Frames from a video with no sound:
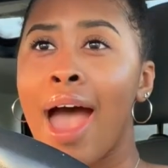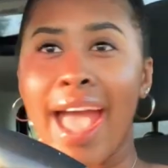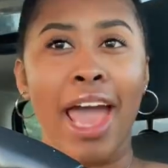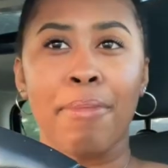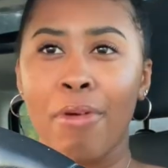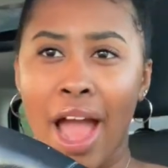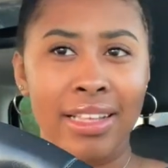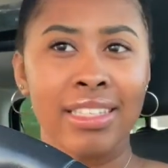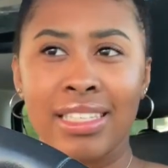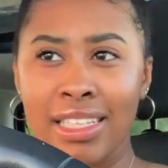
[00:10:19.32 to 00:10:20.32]
I had
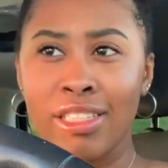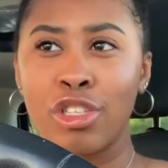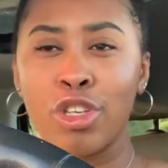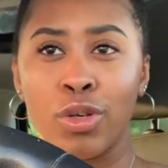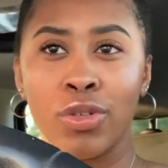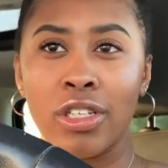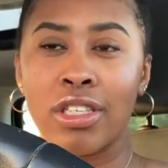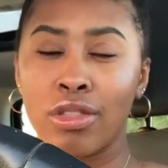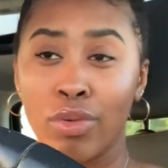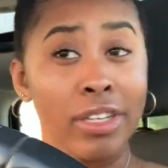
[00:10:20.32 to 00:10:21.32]
practices two to
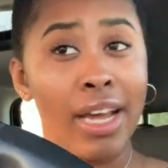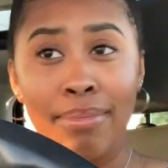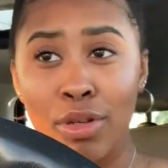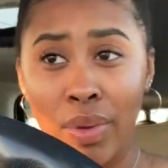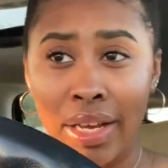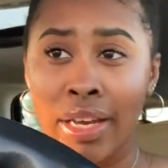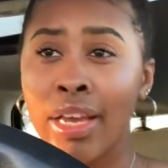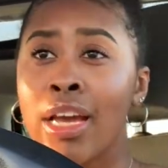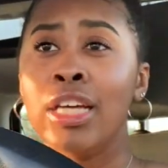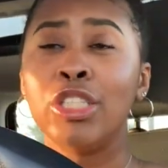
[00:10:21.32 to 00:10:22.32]
three times a week,
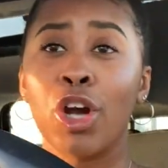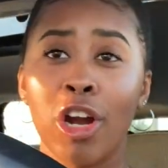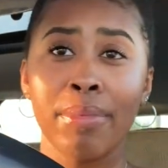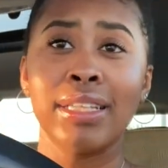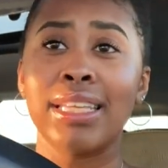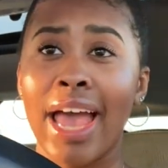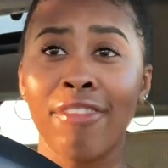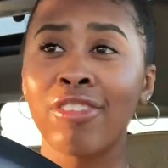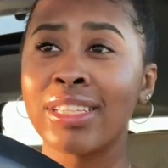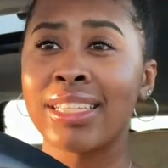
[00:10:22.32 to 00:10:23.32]
tournaments
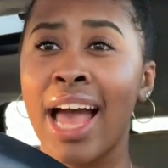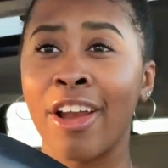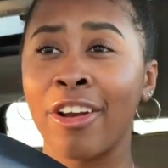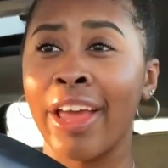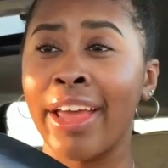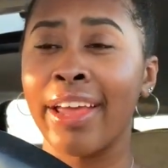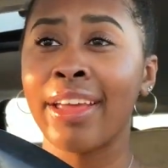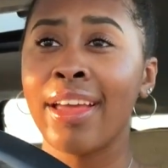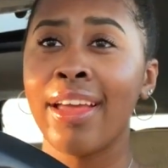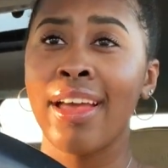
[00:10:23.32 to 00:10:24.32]
every Saturday,
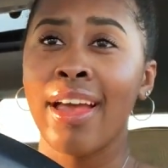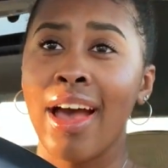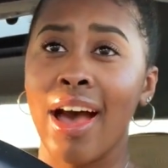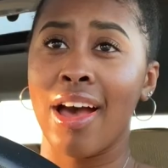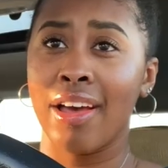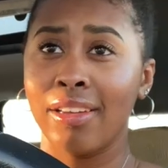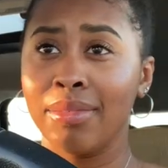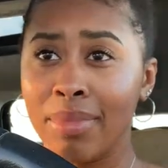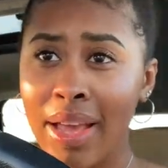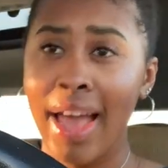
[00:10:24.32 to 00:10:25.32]

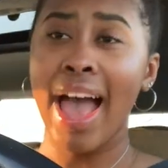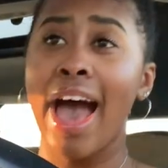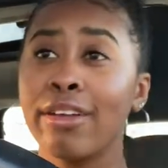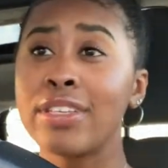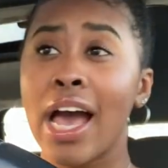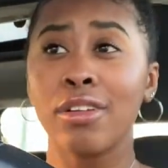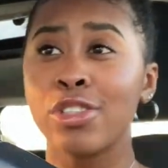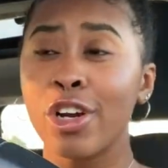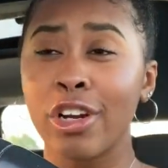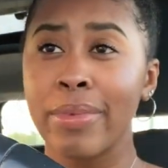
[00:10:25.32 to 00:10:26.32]
um, out of
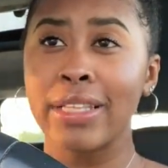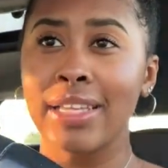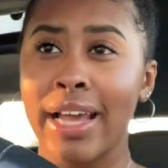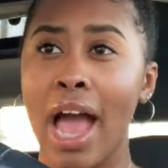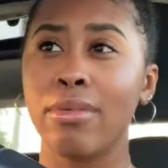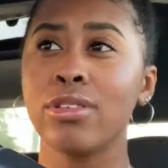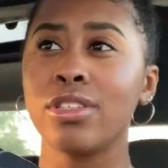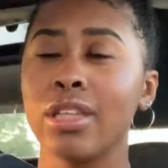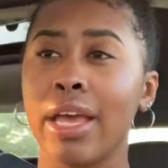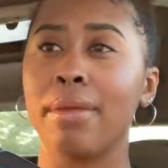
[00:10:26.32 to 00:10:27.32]
town tournaments. Like I
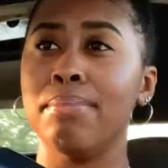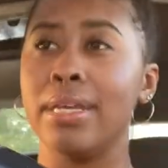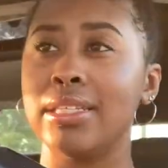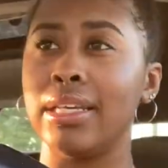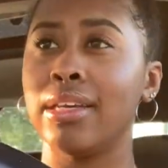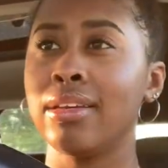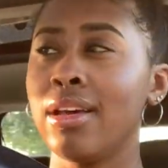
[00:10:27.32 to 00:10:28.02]
was like busy.